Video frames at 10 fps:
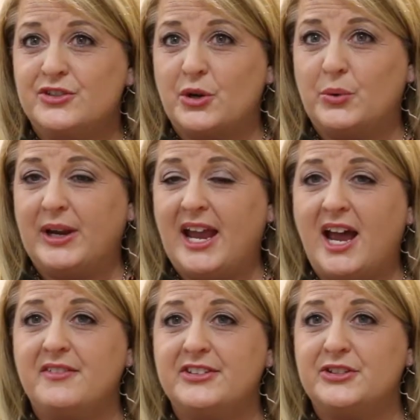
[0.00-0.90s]
So we
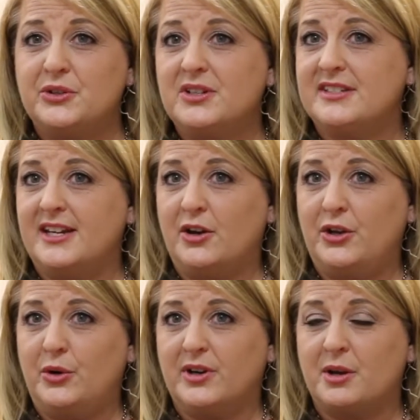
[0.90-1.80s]
have students now
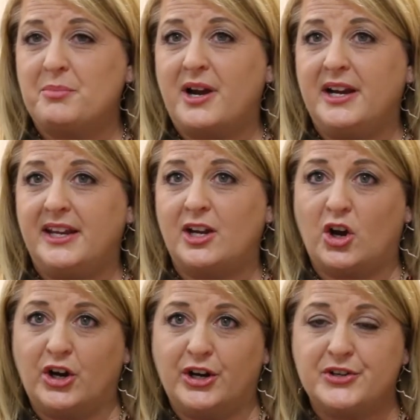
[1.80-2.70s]
who are combining
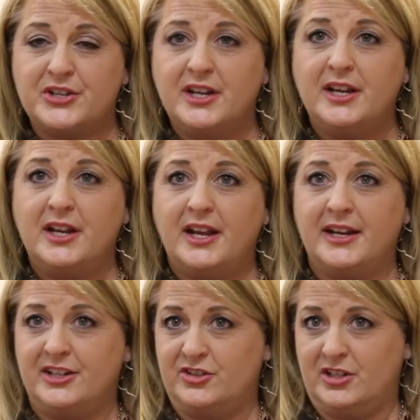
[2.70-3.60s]
art
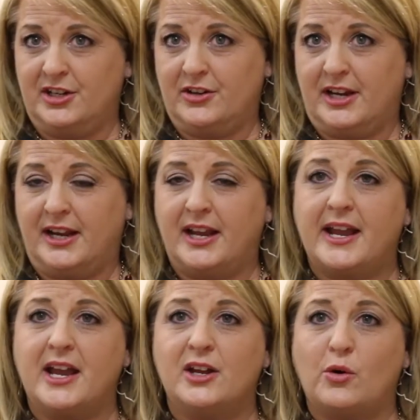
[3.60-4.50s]
and engineering
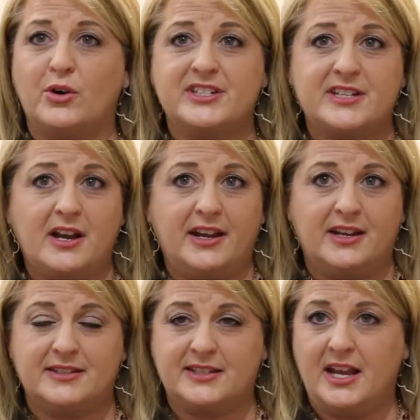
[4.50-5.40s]
uh, or
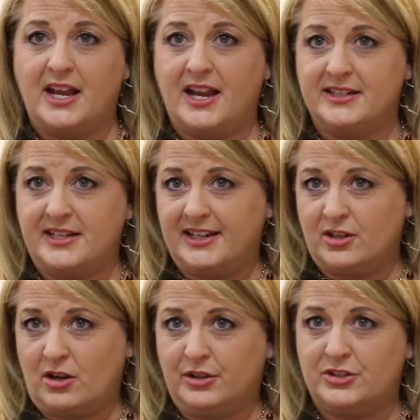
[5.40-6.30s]
science and
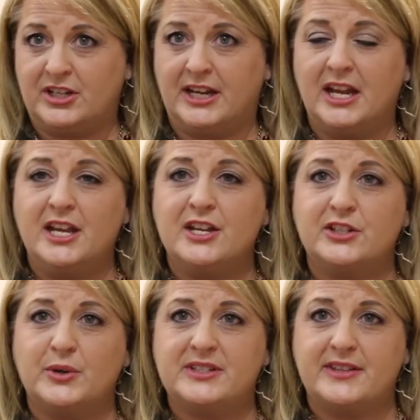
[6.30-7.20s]
technology.
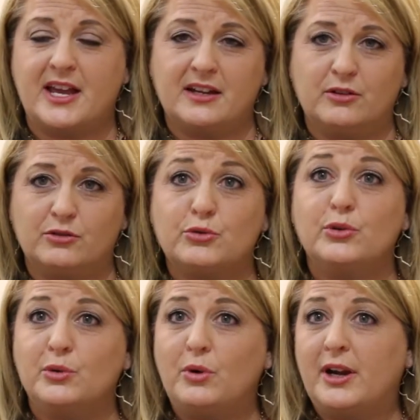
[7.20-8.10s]
So it's that
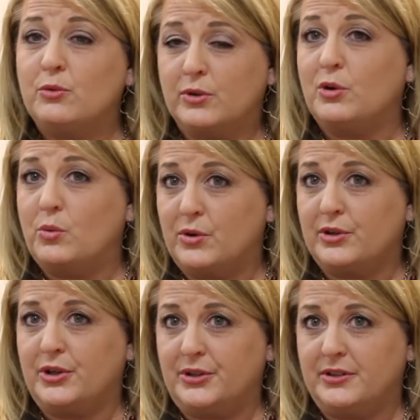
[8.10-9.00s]
true and real
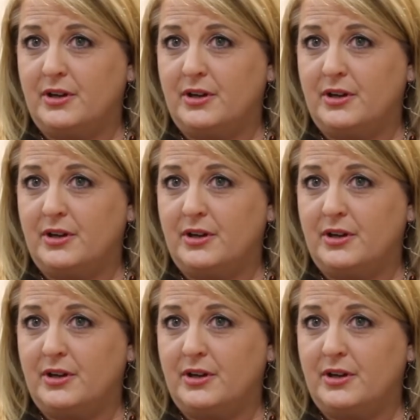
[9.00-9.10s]
world